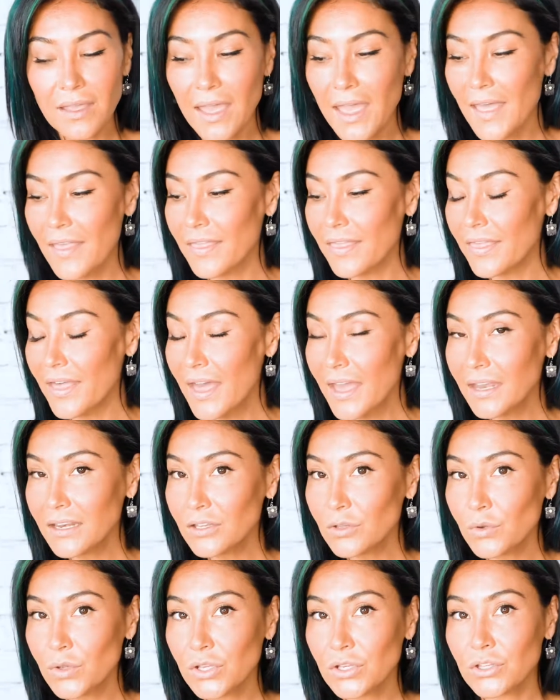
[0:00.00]
and
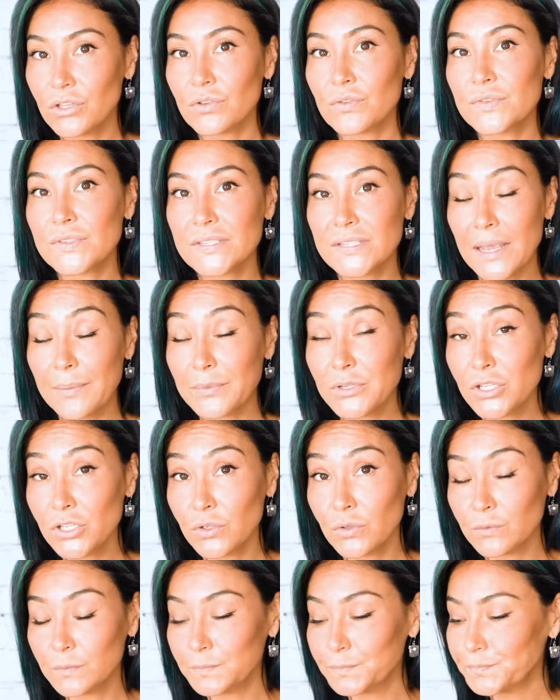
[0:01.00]
then you can use step
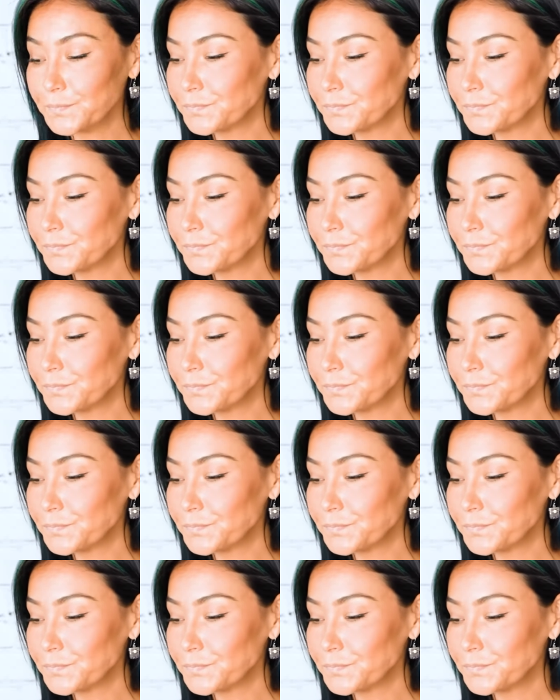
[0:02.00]
two.